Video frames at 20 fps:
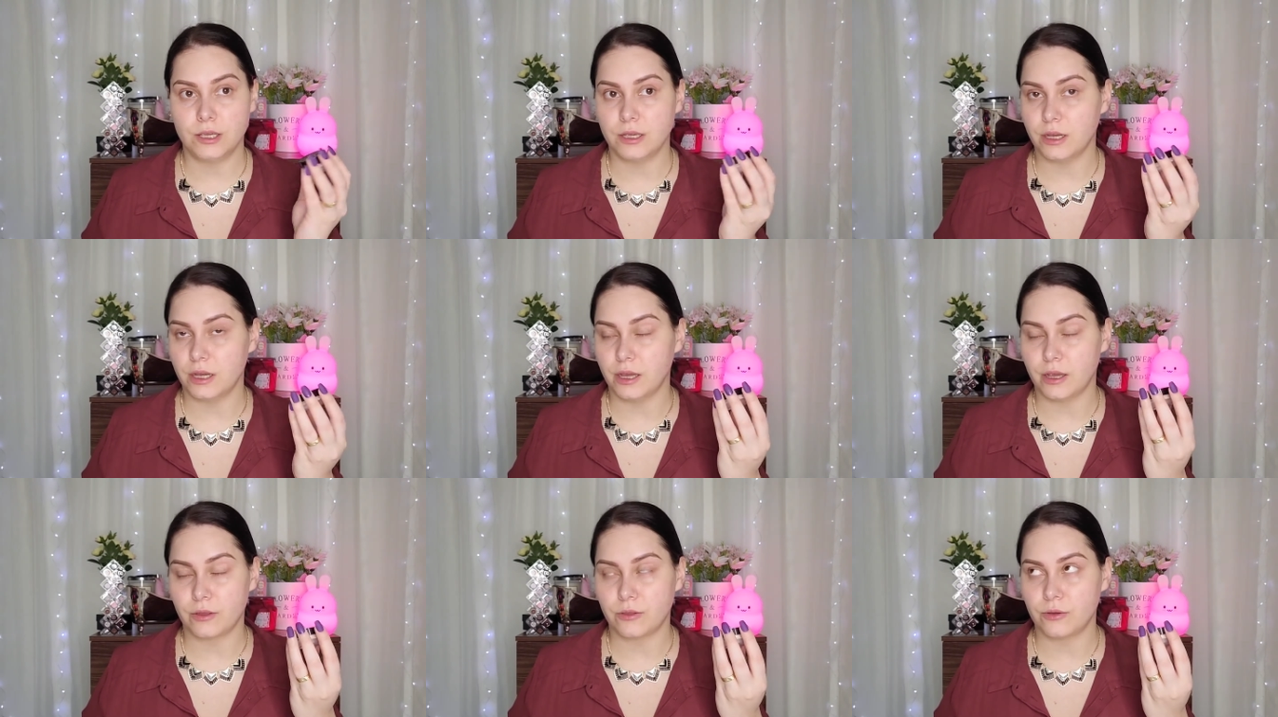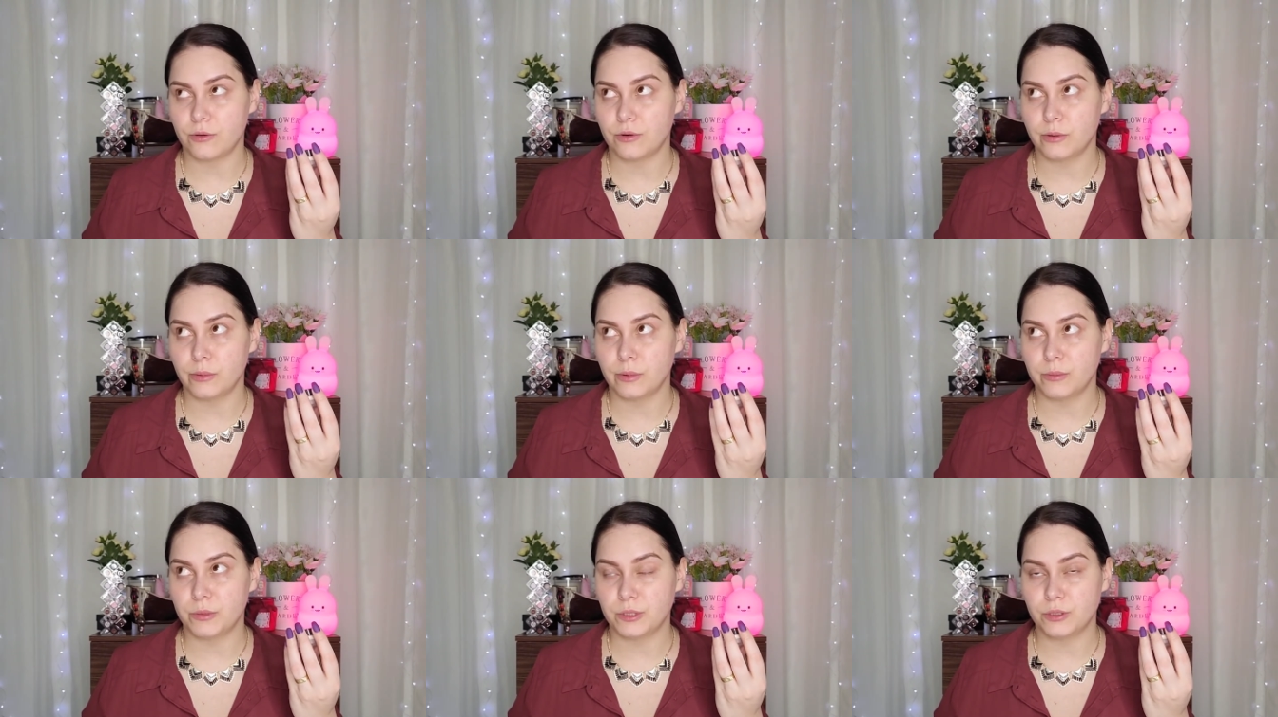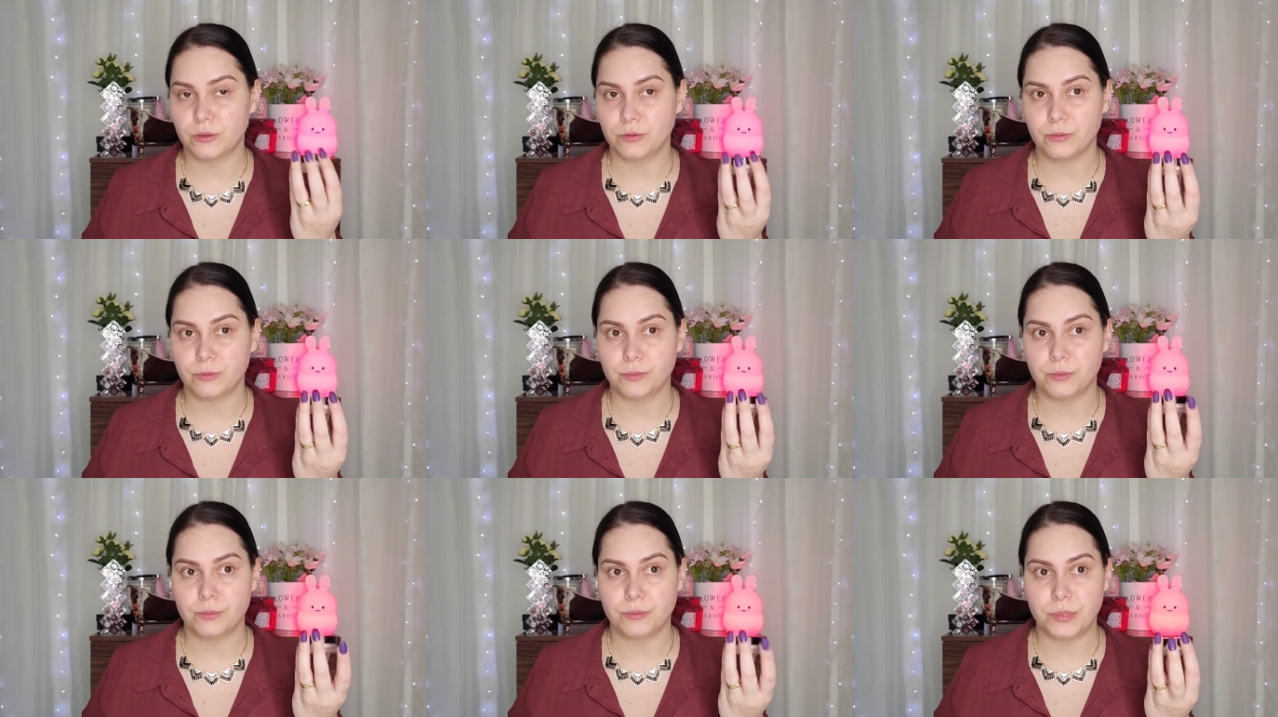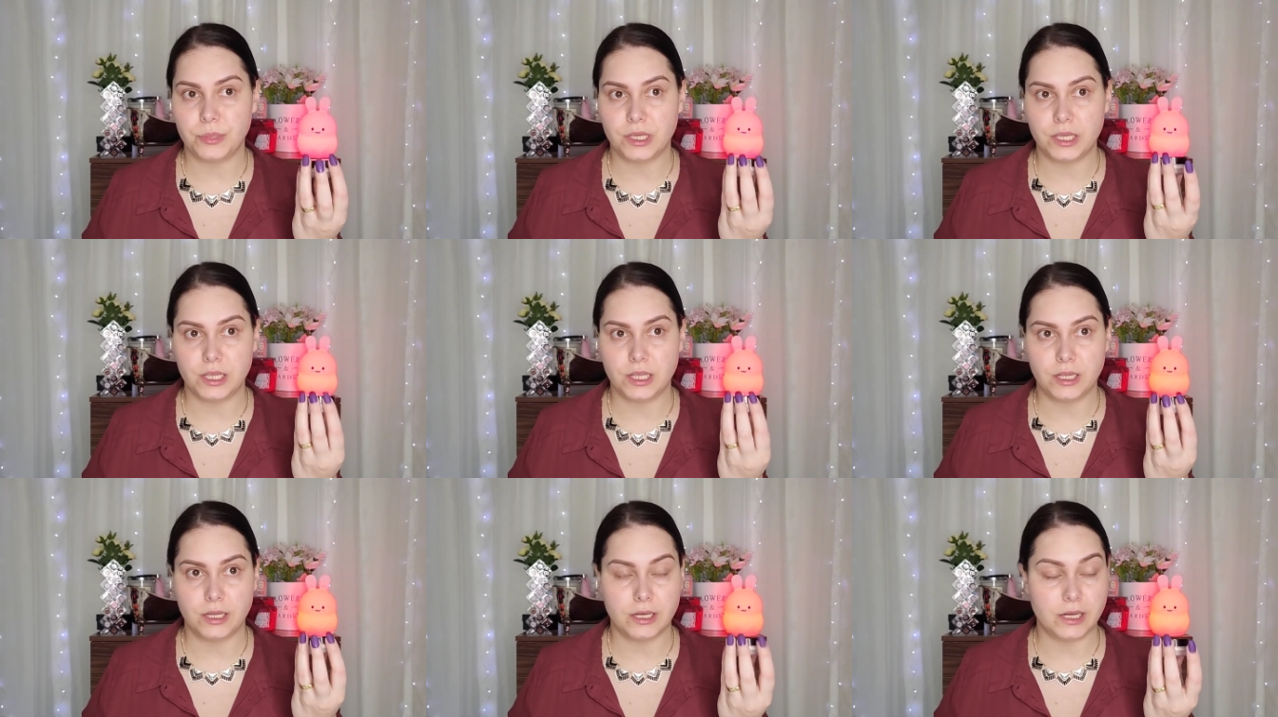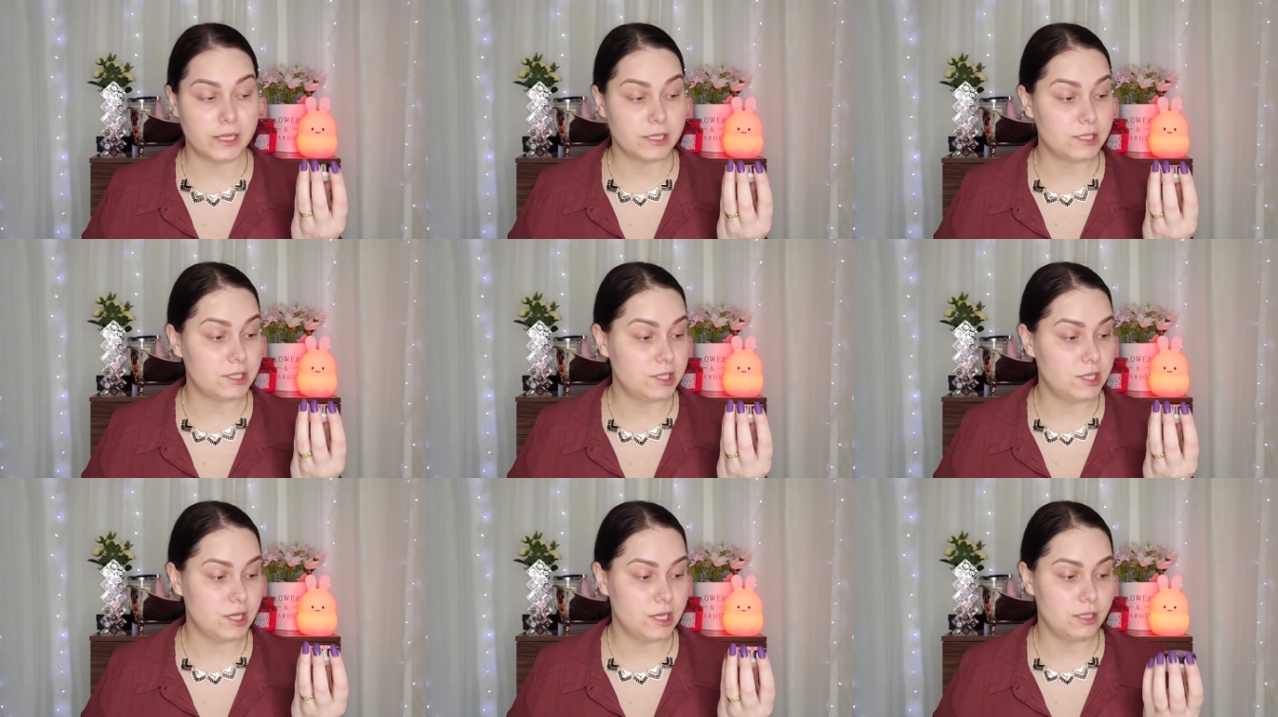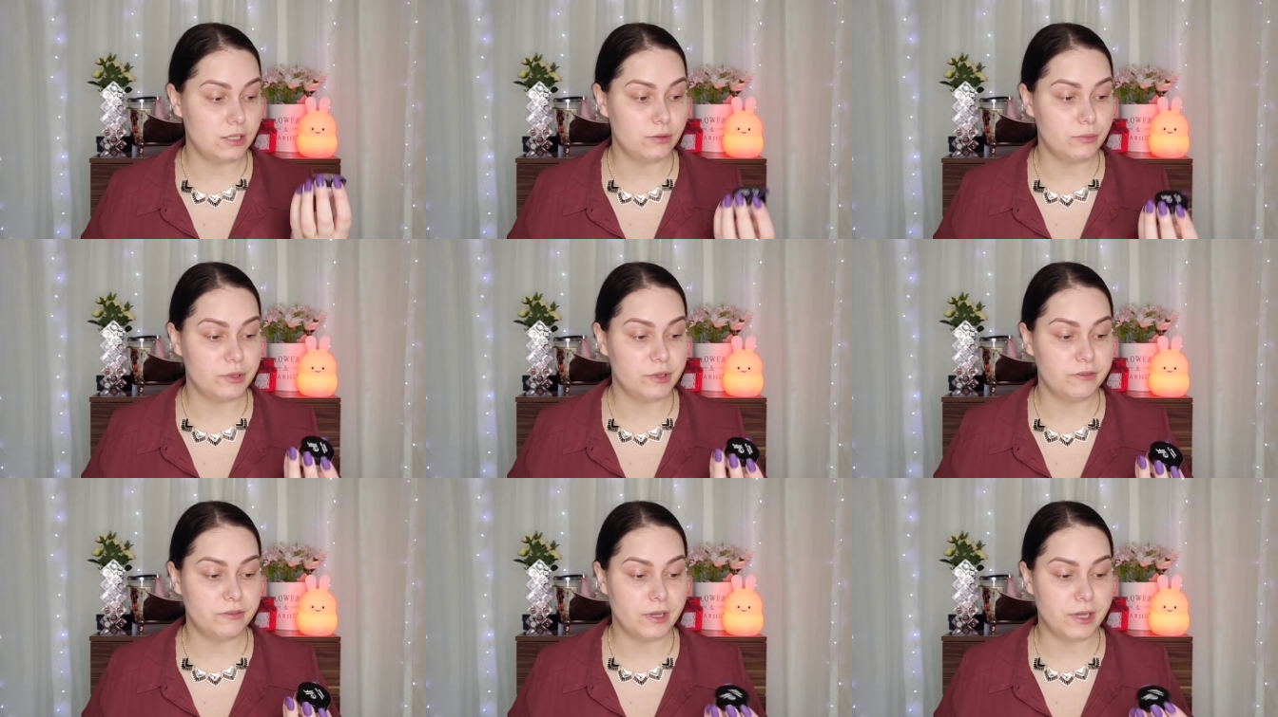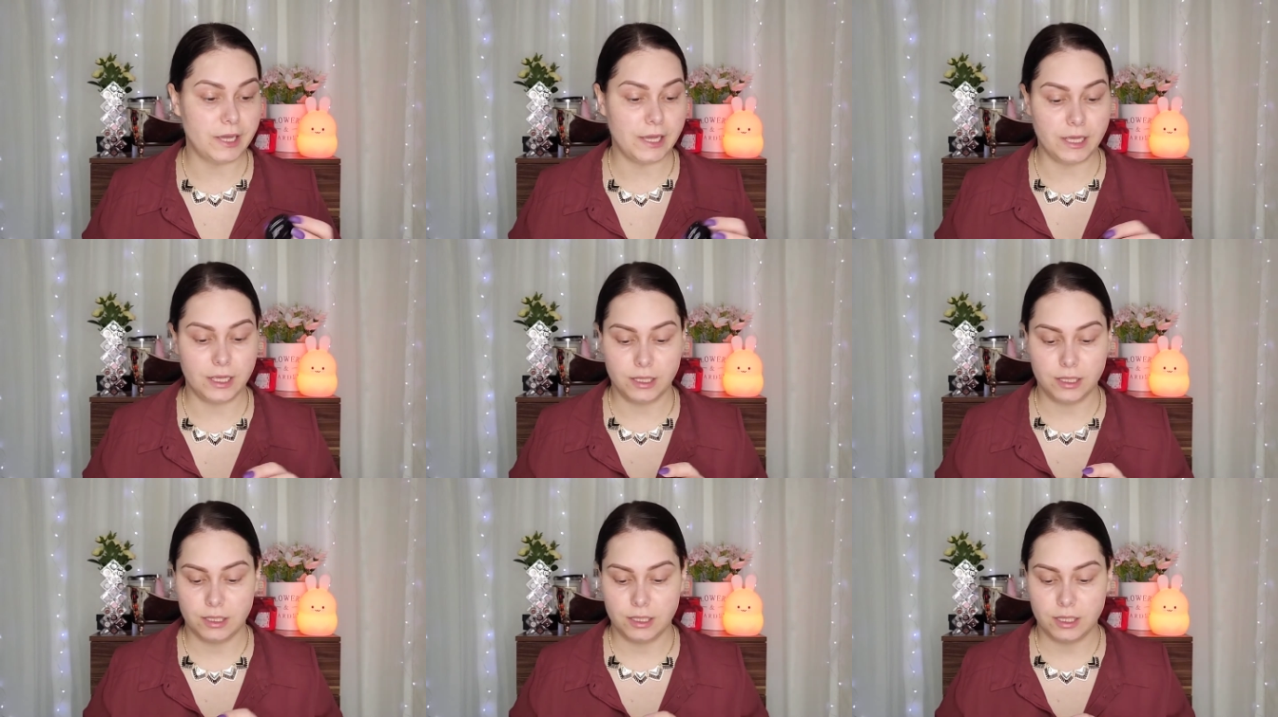I don't remember to be last year, to be fair.